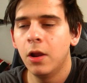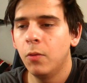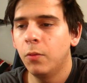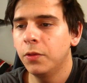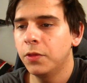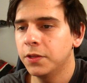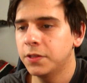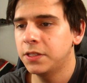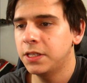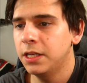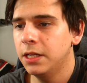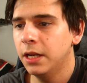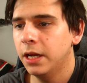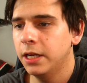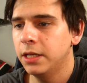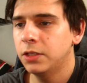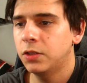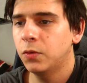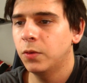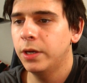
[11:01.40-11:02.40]
the
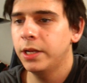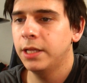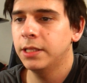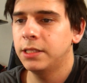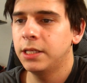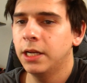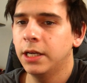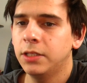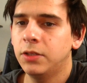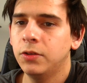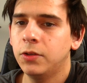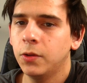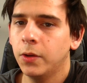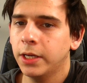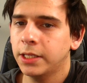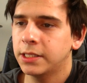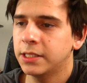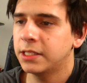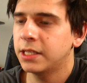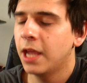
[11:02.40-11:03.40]
C920 and
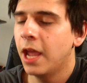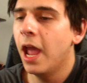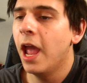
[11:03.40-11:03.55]
C922X is